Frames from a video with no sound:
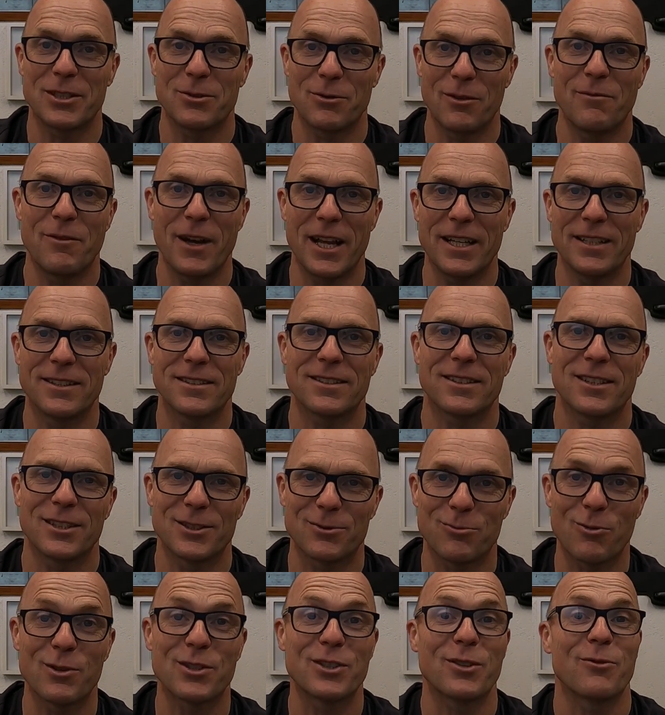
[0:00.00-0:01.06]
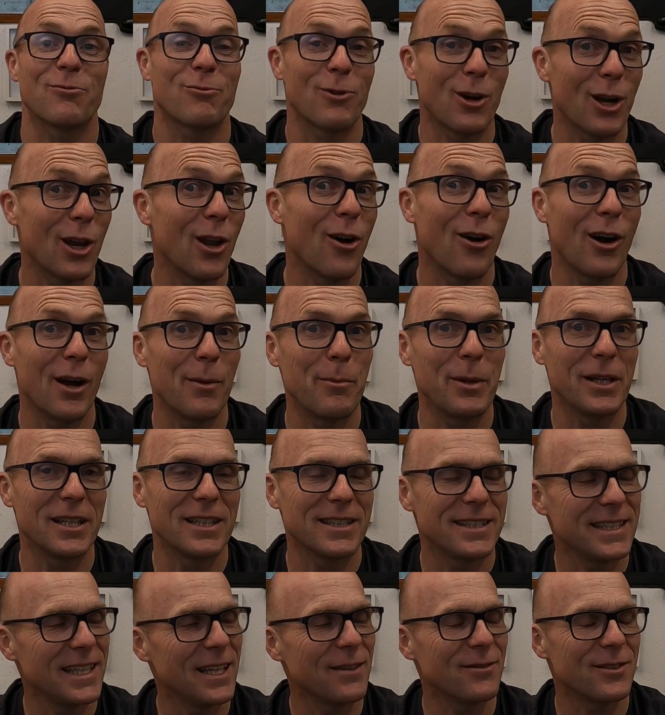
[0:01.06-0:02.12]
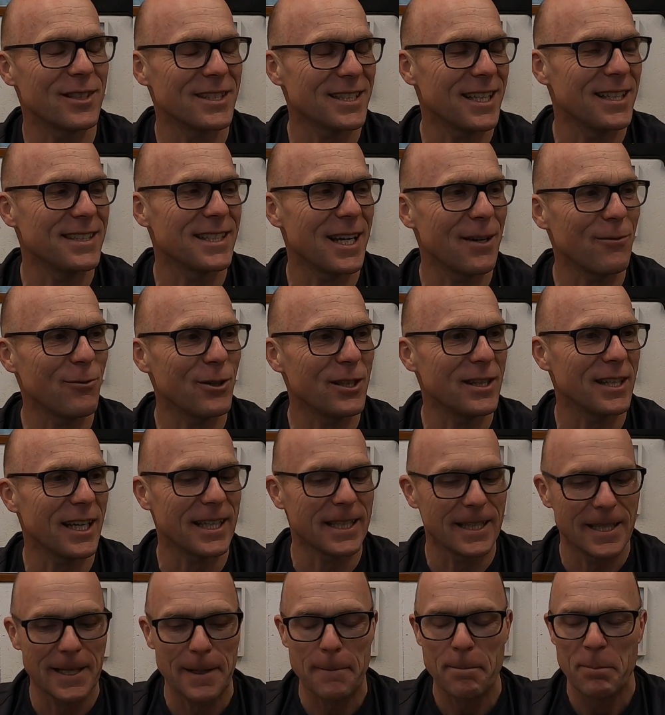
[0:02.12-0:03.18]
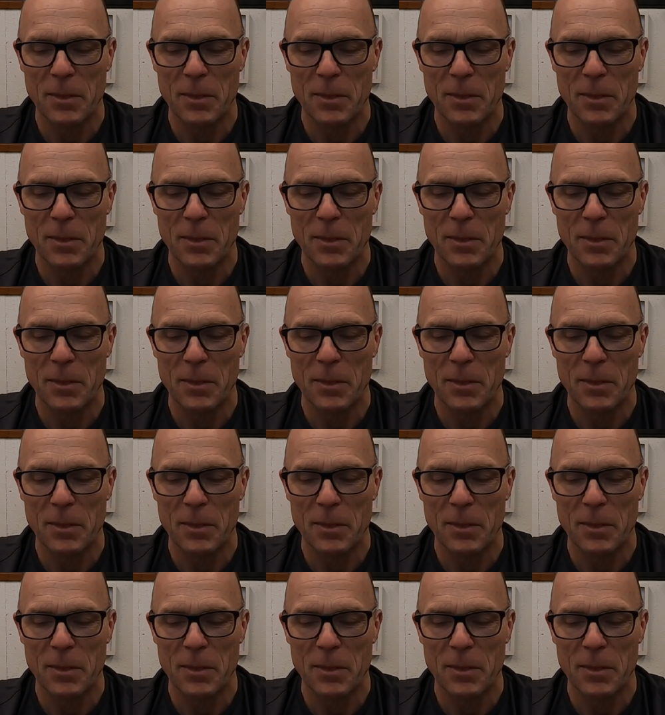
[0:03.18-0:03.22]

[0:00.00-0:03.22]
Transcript: to events because reliability is everything.